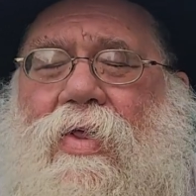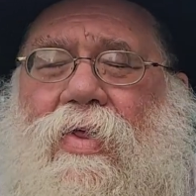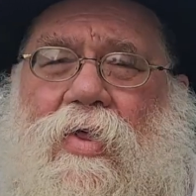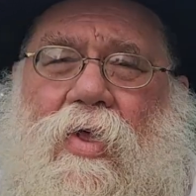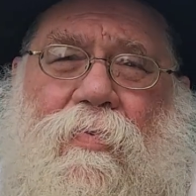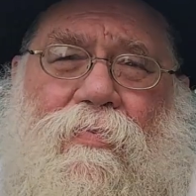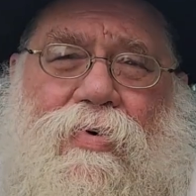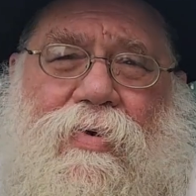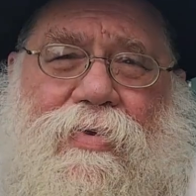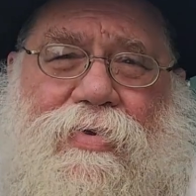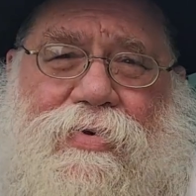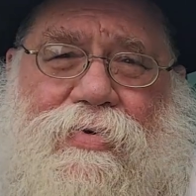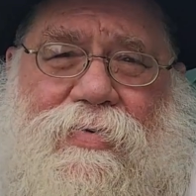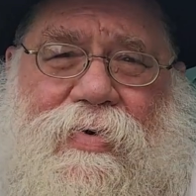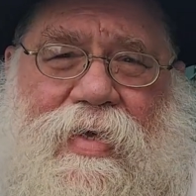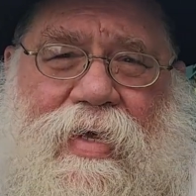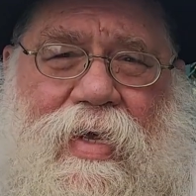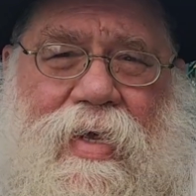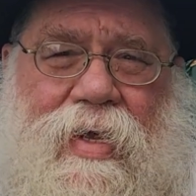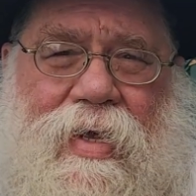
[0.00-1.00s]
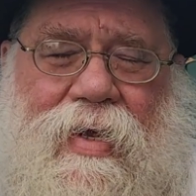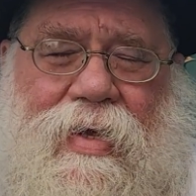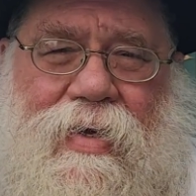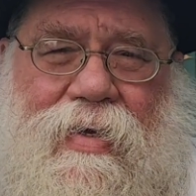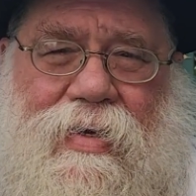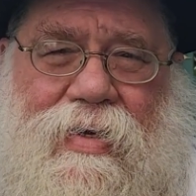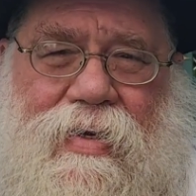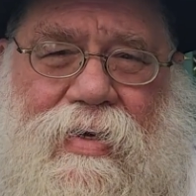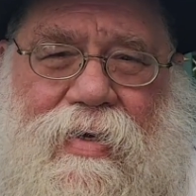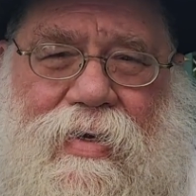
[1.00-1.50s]
Number 3,
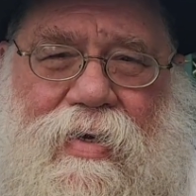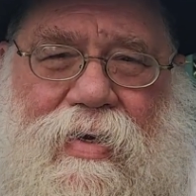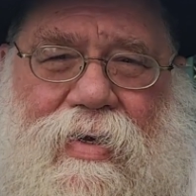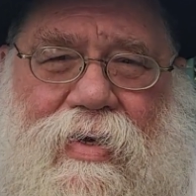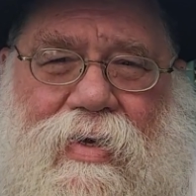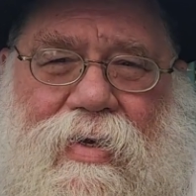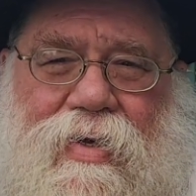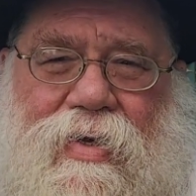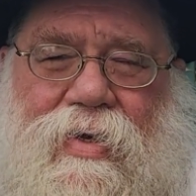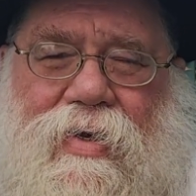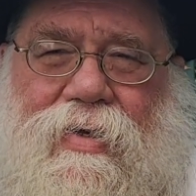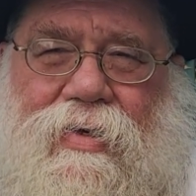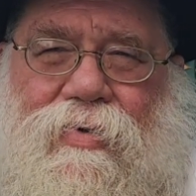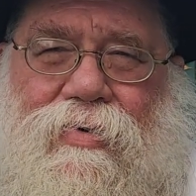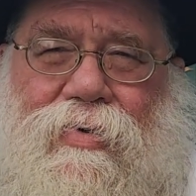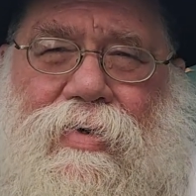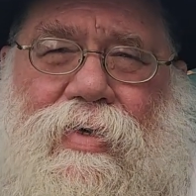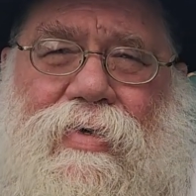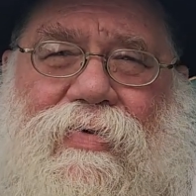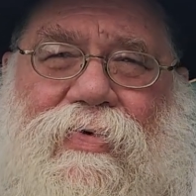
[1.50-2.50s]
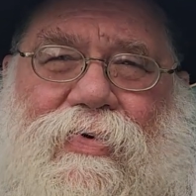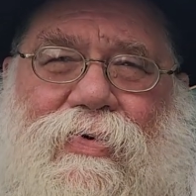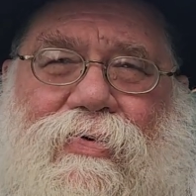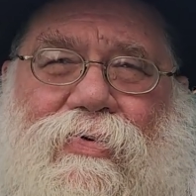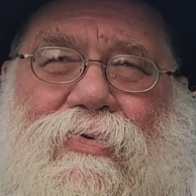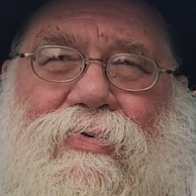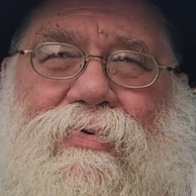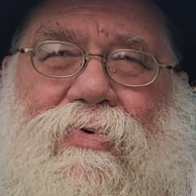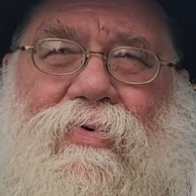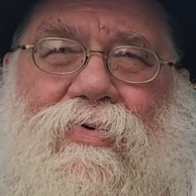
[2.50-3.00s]
you need
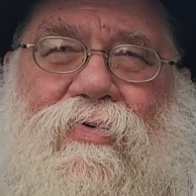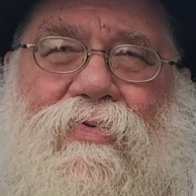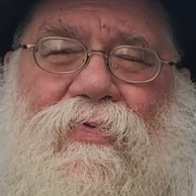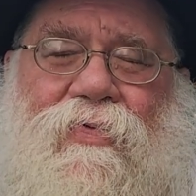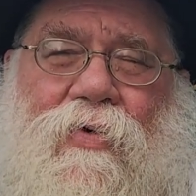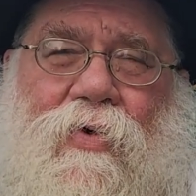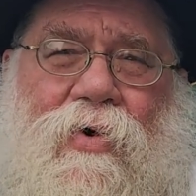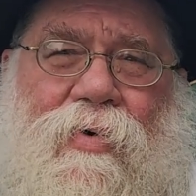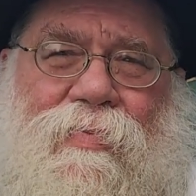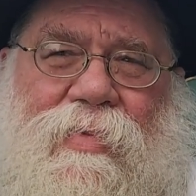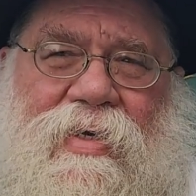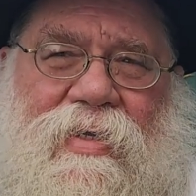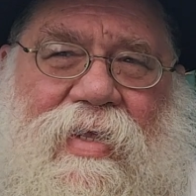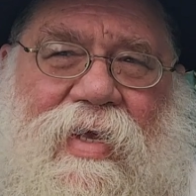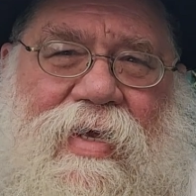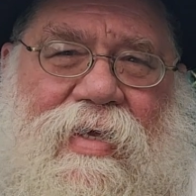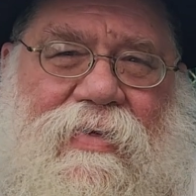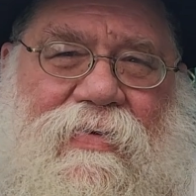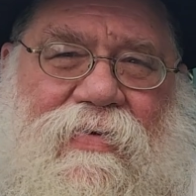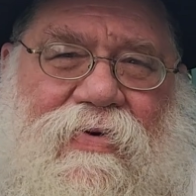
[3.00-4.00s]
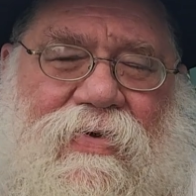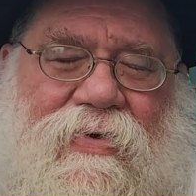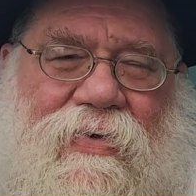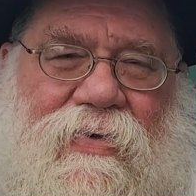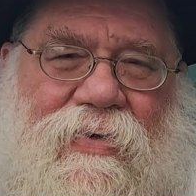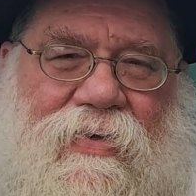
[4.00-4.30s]
to formulate